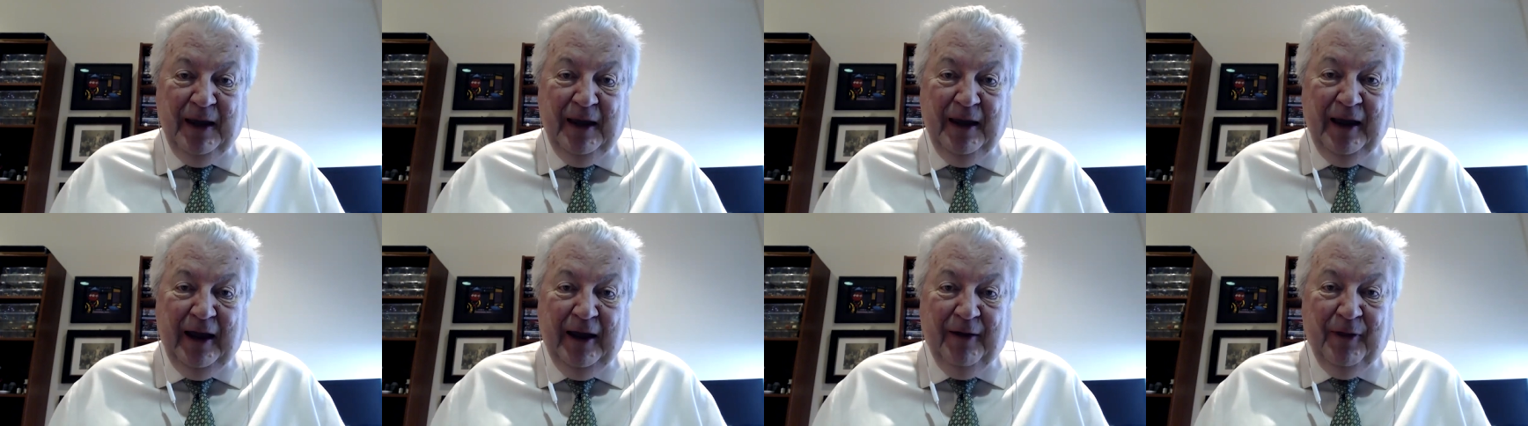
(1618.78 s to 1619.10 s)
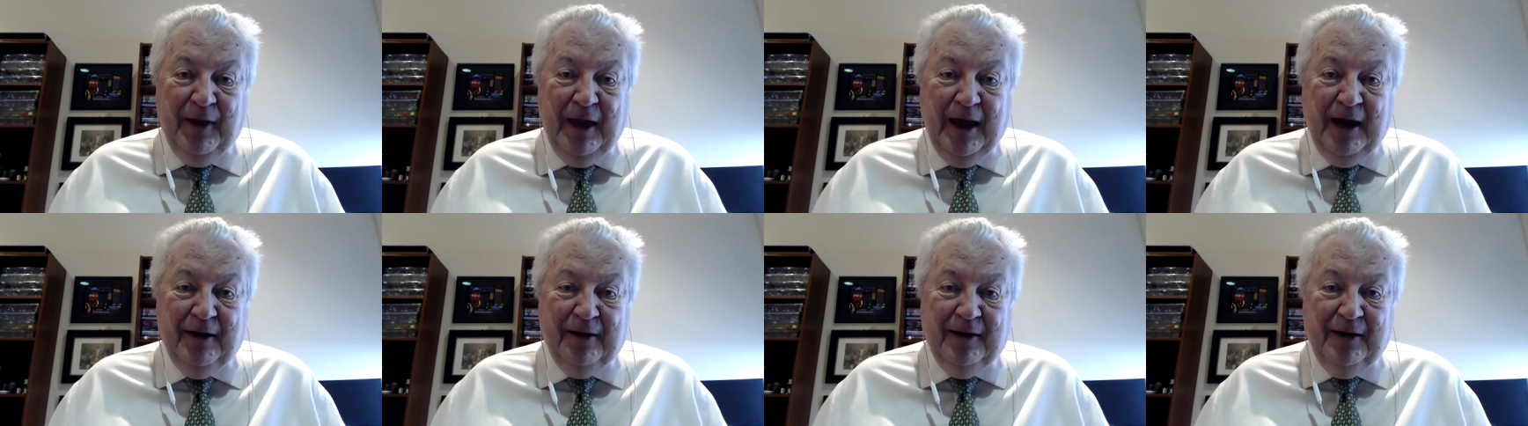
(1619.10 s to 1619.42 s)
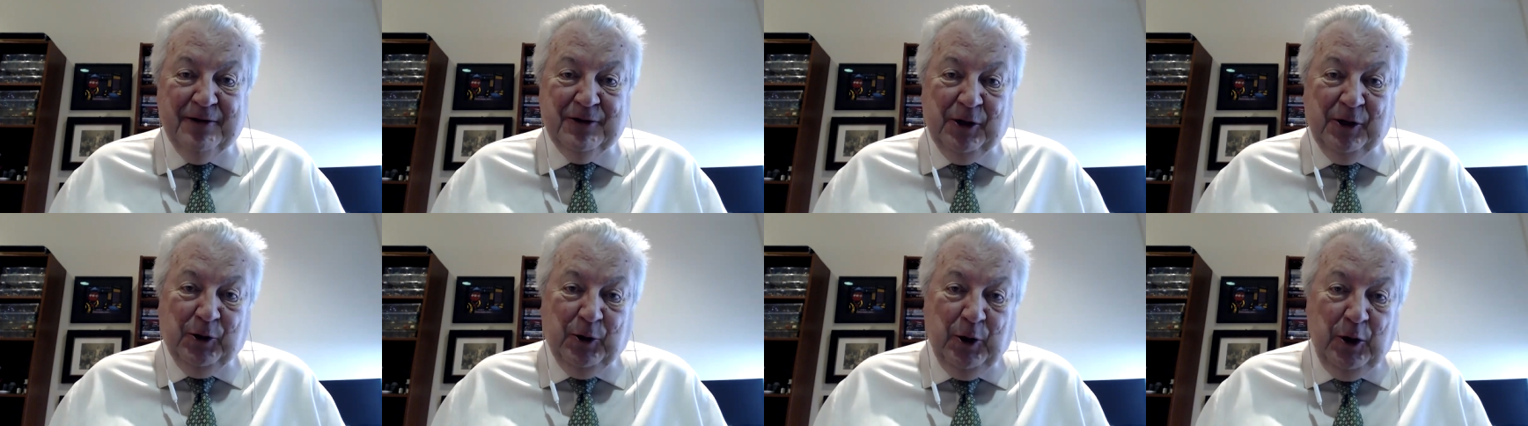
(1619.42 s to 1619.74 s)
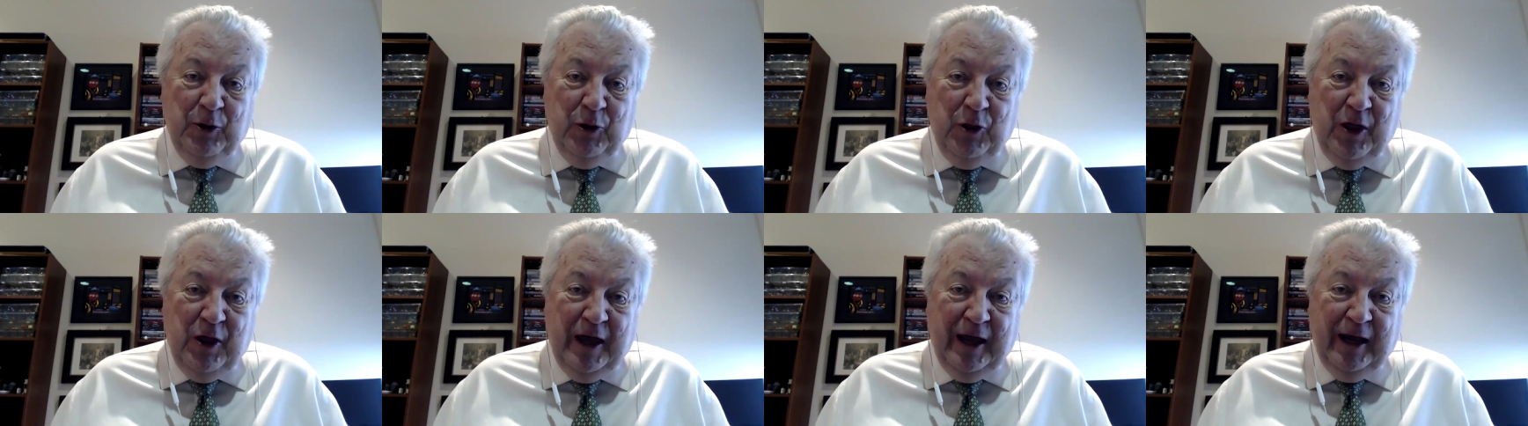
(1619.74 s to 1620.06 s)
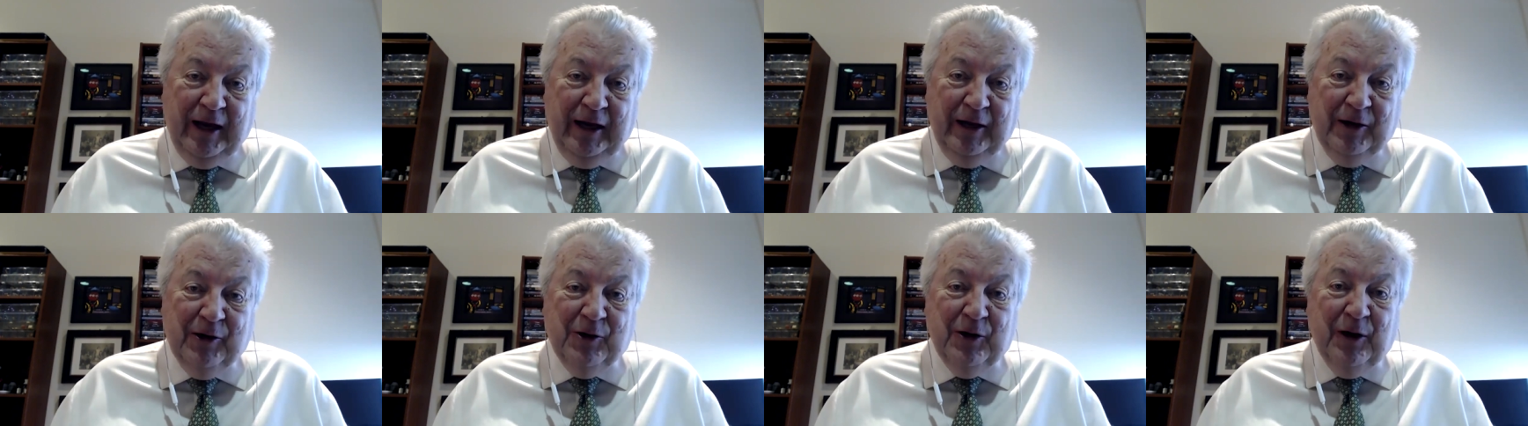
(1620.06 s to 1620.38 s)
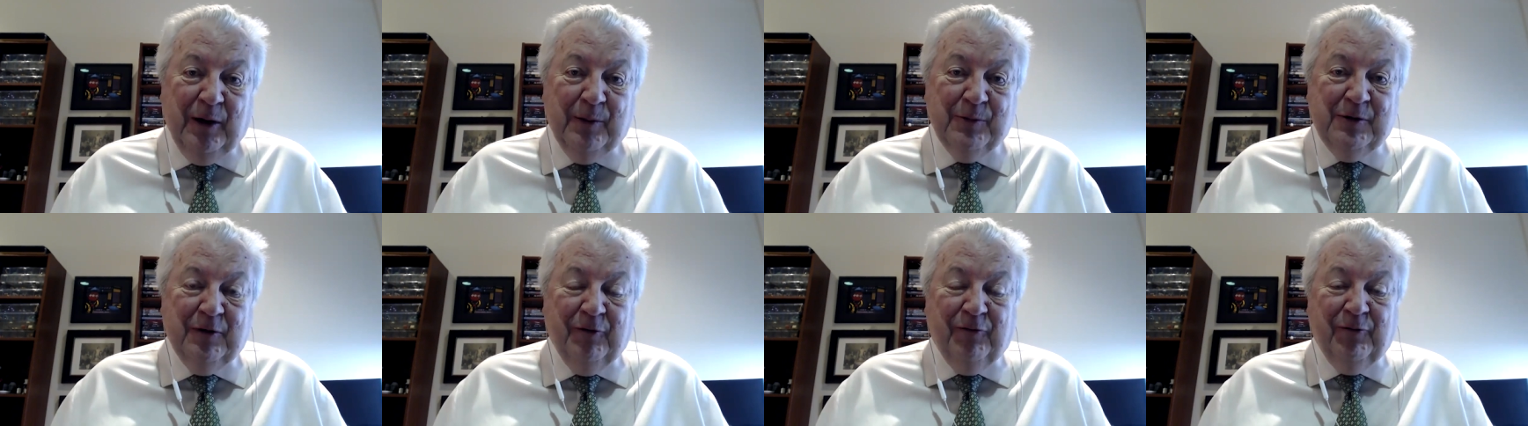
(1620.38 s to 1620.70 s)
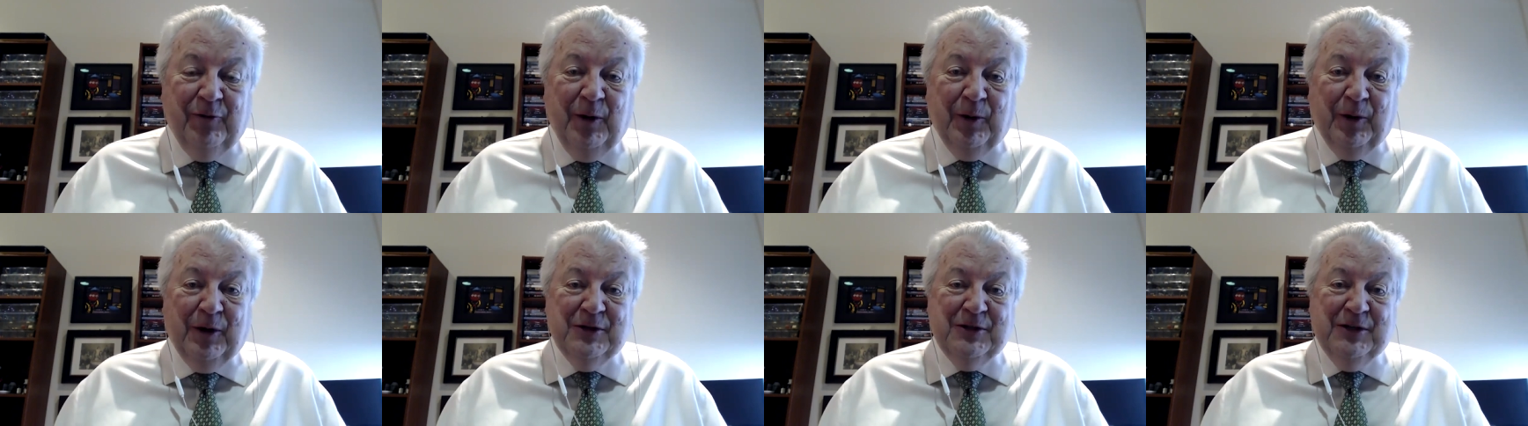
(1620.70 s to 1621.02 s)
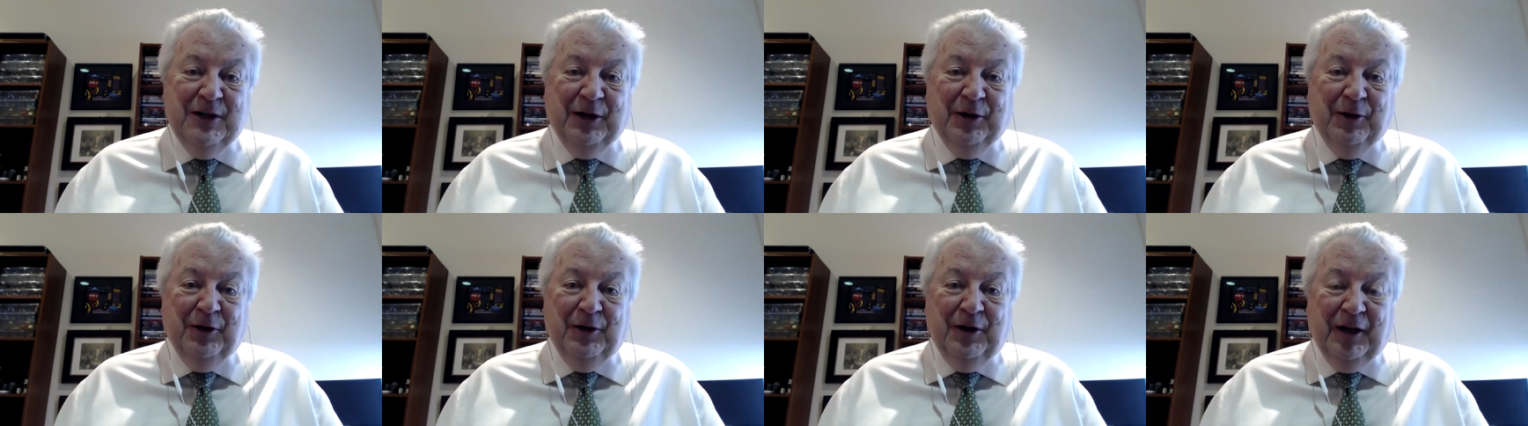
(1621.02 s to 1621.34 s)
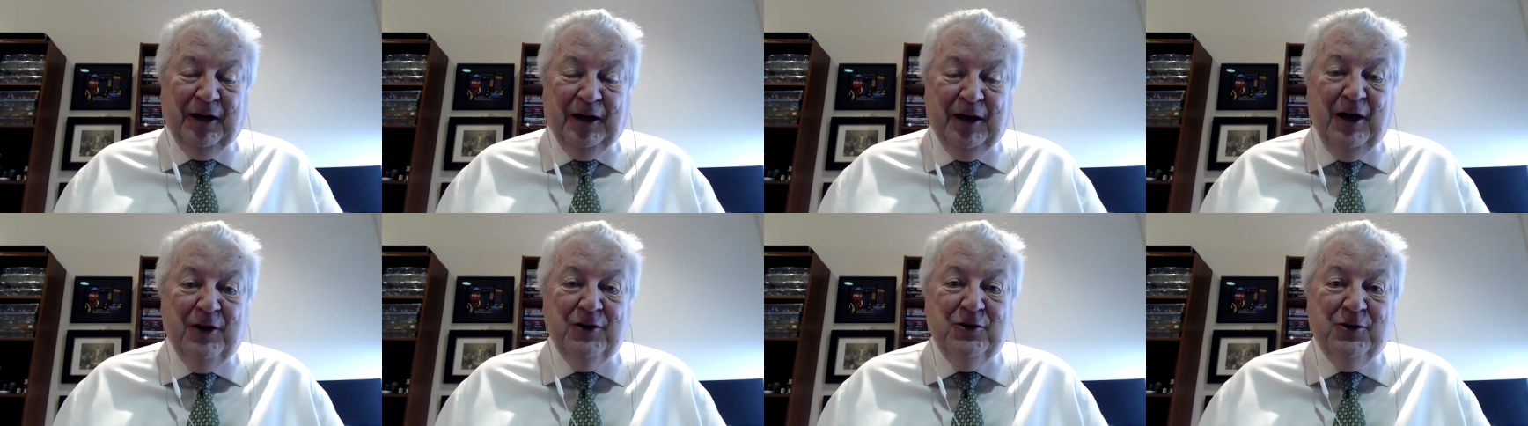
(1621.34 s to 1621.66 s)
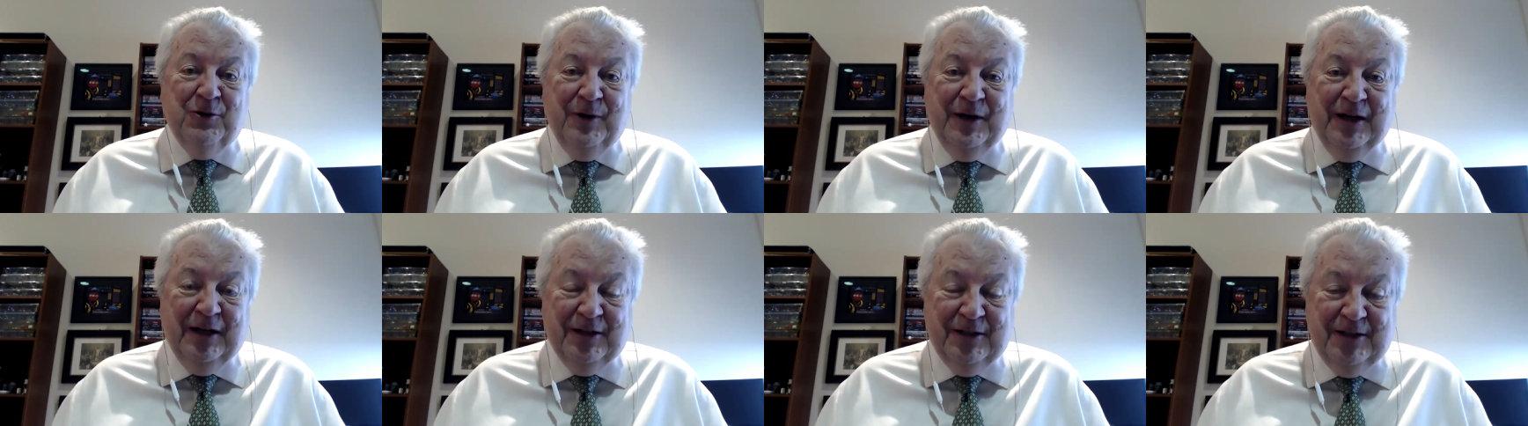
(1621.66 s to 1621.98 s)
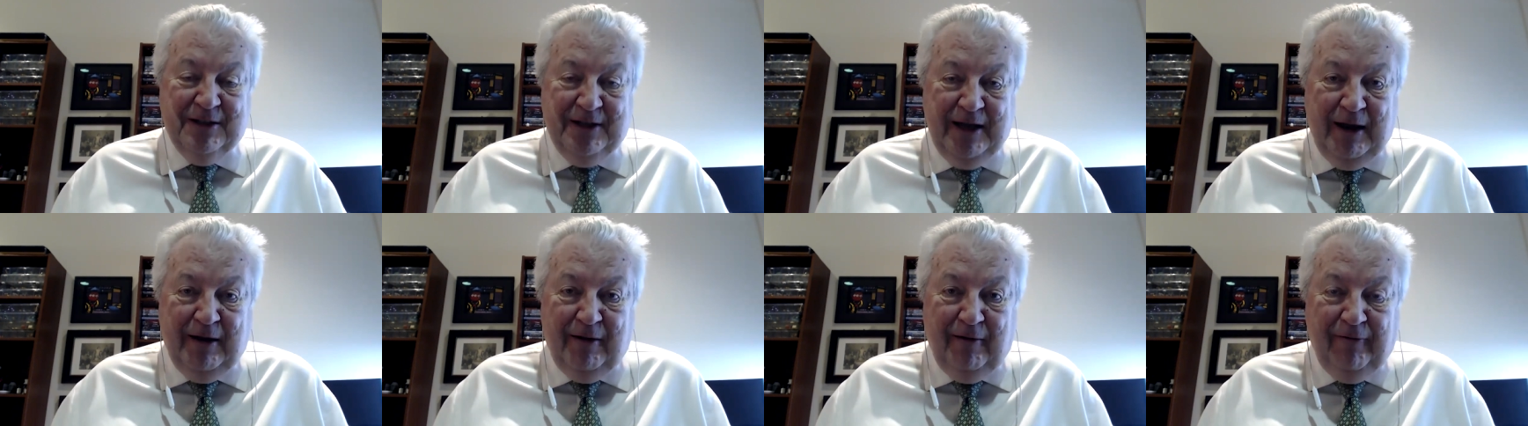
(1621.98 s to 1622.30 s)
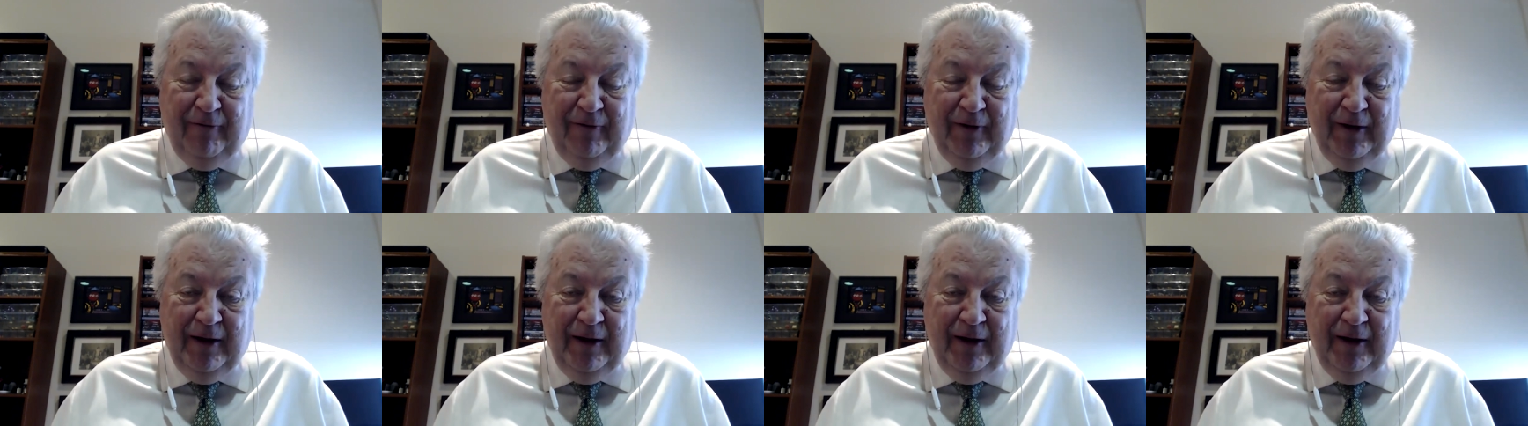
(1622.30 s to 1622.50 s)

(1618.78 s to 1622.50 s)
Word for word: And that is a good thing in terms of focusing on the country itself,